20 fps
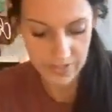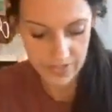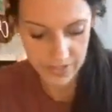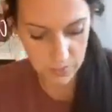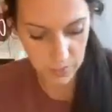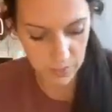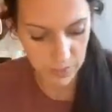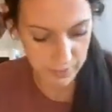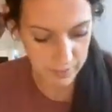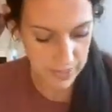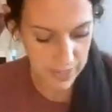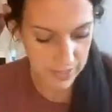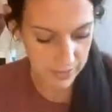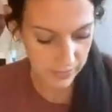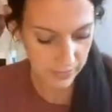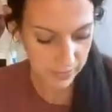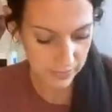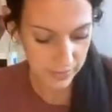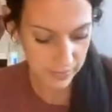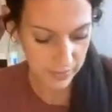And this is what I
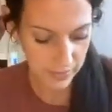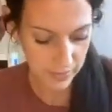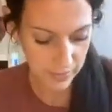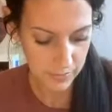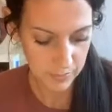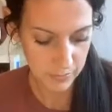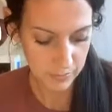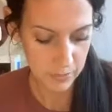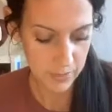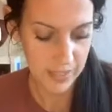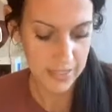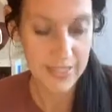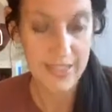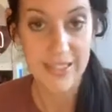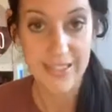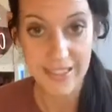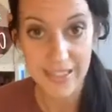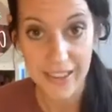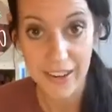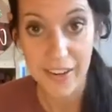mean,
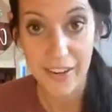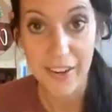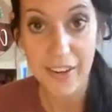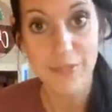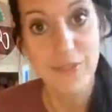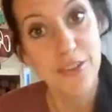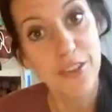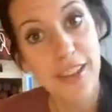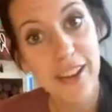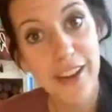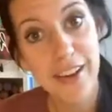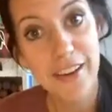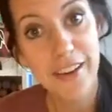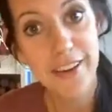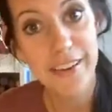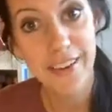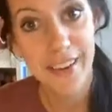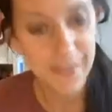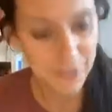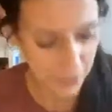because it's layer after
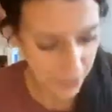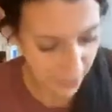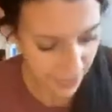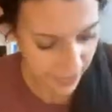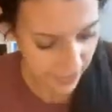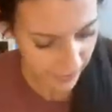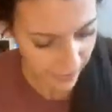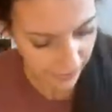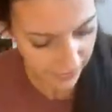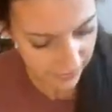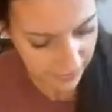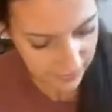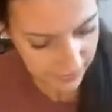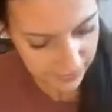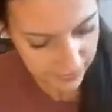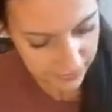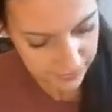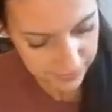layer after layer.